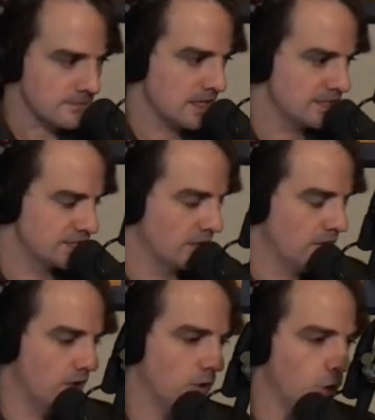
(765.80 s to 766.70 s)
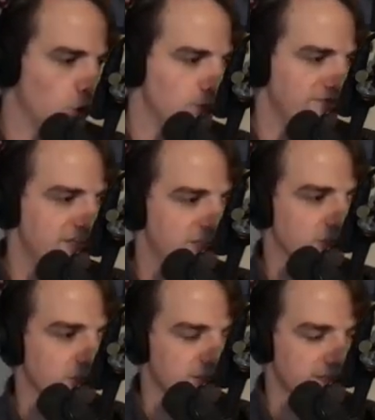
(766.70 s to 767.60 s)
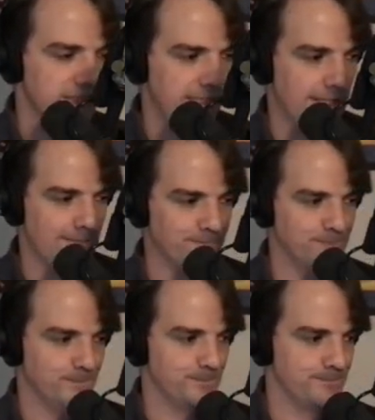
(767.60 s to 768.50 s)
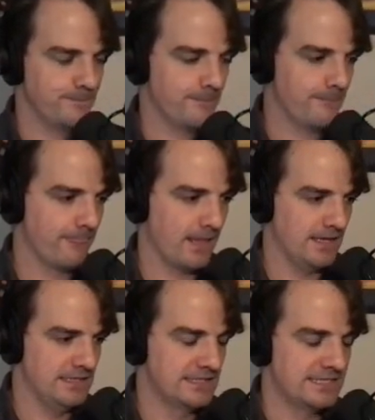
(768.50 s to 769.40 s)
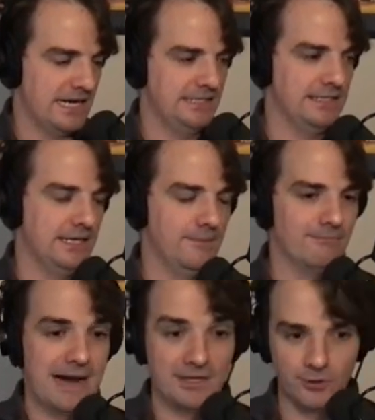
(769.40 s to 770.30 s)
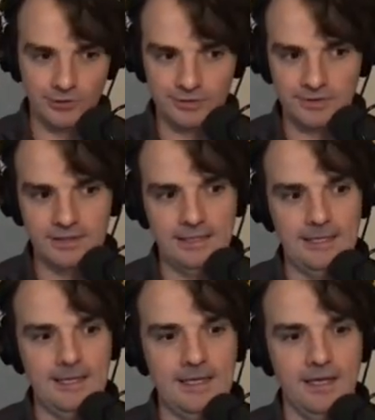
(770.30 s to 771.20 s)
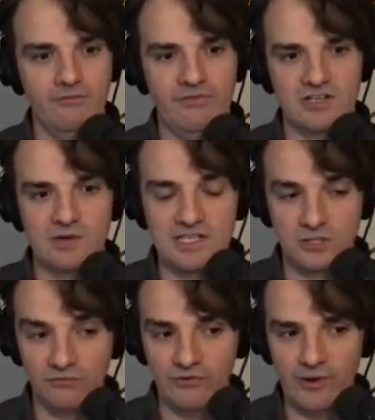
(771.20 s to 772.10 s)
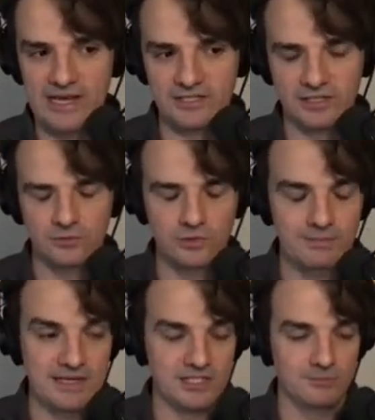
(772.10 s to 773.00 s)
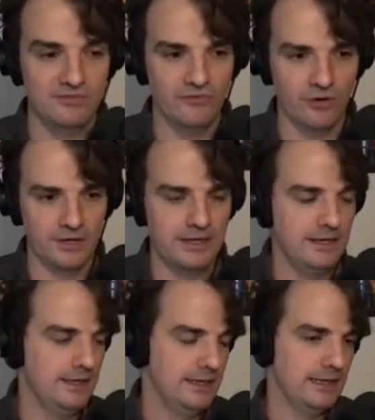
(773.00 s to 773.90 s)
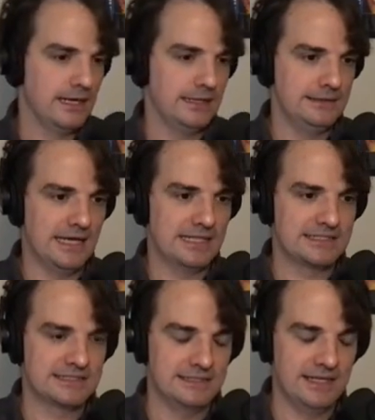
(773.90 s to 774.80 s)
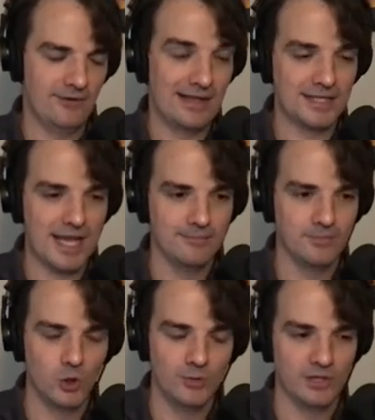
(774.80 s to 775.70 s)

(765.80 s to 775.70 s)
So Groovy features um, inside the Micronaut. Uh, first one is configuration that we mentioned before, and that's the runtime Groovy